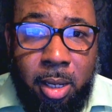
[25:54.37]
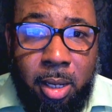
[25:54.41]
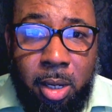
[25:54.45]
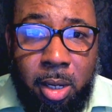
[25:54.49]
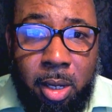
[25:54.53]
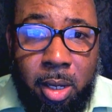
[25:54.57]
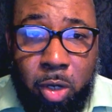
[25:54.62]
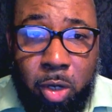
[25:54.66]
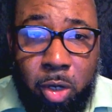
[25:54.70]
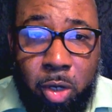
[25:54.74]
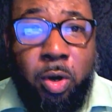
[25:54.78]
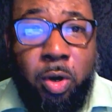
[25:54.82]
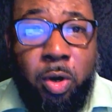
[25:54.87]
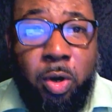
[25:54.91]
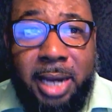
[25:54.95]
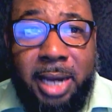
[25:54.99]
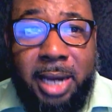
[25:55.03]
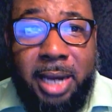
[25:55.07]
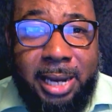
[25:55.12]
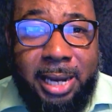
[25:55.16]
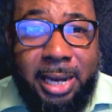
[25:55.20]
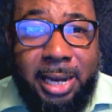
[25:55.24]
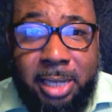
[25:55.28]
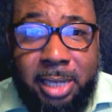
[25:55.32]
a crook
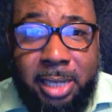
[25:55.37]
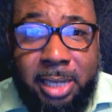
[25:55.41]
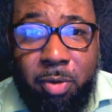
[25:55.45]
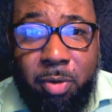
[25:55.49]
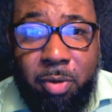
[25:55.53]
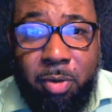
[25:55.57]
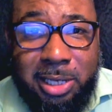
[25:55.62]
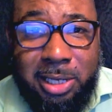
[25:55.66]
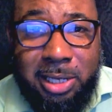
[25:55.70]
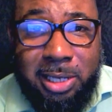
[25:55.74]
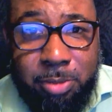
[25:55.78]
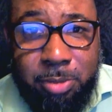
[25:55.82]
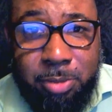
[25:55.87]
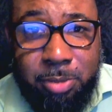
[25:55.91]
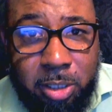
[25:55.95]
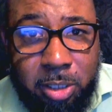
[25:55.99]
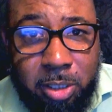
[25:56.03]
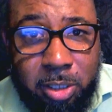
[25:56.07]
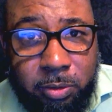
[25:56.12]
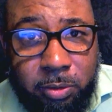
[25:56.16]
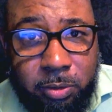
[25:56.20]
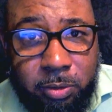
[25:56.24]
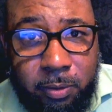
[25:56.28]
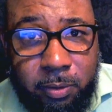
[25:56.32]
like Debbie Wasserman
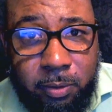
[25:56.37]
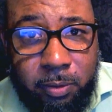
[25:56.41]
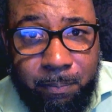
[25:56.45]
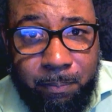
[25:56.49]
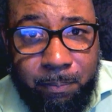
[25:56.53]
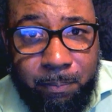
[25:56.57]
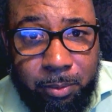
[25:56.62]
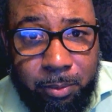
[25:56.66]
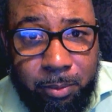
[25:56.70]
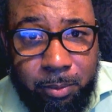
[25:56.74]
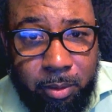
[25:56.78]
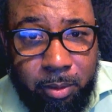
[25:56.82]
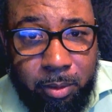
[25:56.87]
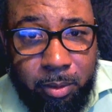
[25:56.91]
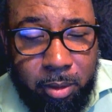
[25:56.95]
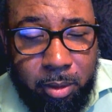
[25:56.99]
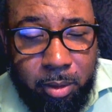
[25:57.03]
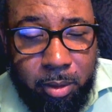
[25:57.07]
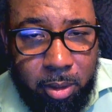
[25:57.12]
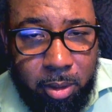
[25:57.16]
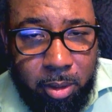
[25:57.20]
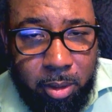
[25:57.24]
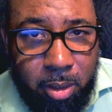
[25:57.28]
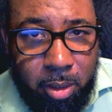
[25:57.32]
Schultz.
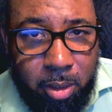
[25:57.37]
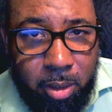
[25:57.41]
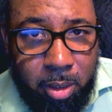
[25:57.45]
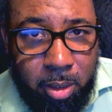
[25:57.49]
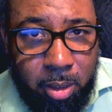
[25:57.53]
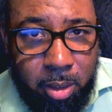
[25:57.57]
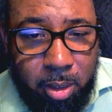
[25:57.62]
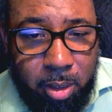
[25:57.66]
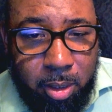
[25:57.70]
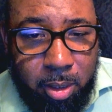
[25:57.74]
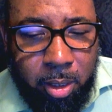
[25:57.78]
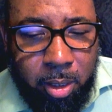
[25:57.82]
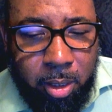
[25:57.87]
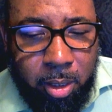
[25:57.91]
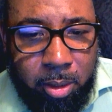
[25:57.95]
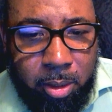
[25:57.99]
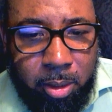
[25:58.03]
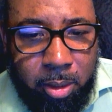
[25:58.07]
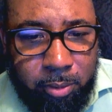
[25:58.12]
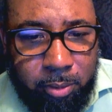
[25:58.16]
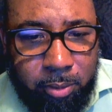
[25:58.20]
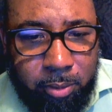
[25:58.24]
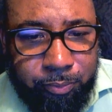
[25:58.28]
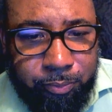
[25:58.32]

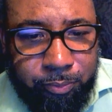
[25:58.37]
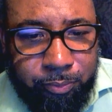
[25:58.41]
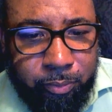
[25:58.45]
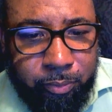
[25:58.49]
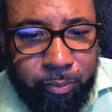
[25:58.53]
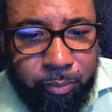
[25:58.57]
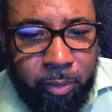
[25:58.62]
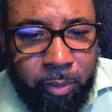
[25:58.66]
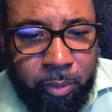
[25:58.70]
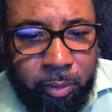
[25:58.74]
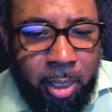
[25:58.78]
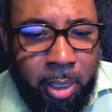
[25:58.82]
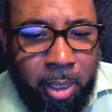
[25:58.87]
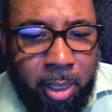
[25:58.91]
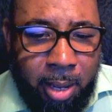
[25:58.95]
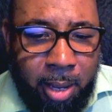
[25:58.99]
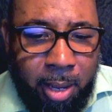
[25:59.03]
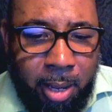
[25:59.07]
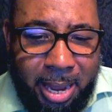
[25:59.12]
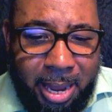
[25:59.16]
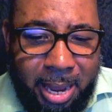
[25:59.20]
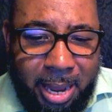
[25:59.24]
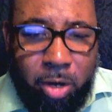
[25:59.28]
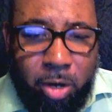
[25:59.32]

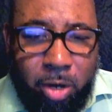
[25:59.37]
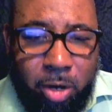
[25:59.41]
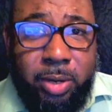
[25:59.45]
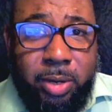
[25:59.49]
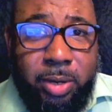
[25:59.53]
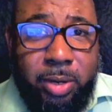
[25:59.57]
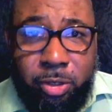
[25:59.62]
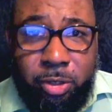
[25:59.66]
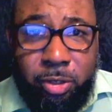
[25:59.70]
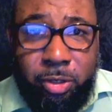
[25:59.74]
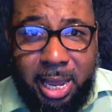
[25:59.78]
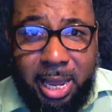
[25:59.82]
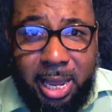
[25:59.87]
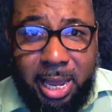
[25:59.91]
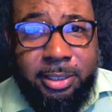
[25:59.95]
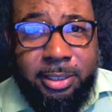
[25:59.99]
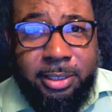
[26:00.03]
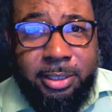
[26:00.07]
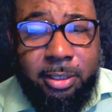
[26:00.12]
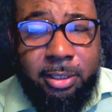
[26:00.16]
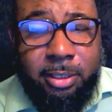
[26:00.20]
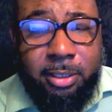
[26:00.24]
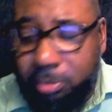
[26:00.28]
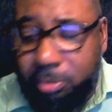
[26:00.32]
I'm not going to read. You guys
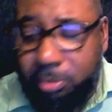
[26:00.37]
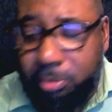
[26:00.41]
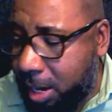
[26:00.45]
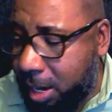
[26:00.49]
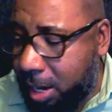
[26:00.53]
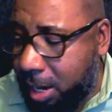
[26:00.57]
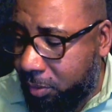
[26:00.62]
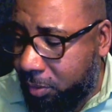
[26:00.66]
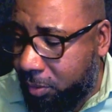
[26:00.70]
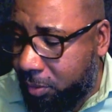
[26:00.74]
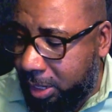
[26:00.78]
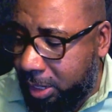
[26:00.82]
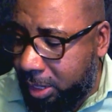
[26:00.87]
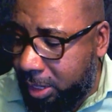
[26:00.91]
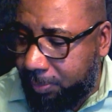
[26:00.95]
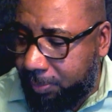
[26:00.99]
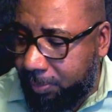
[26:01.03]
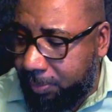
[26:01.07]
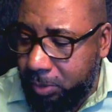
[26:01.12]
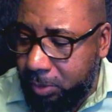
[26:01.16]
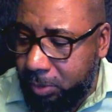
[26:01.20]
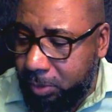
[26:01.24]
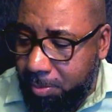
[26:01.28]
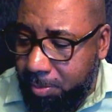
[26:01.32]
take some time to read.
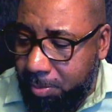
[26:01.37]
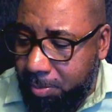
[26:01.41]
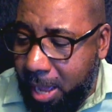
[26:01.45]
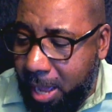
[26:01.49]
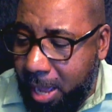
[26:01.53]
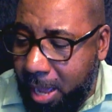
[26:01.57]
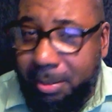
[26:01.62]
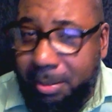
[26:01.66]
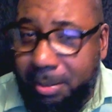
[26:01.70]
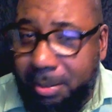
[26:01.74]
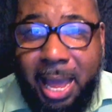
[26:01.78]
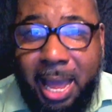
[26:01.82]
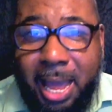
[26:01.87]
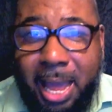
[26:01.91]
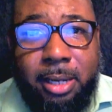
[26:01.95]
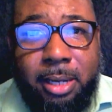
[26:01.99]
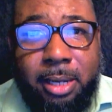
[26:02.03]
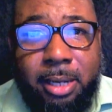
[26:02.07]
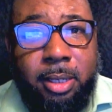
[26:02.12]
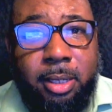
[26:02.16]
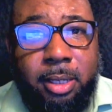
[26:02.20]
Bottom line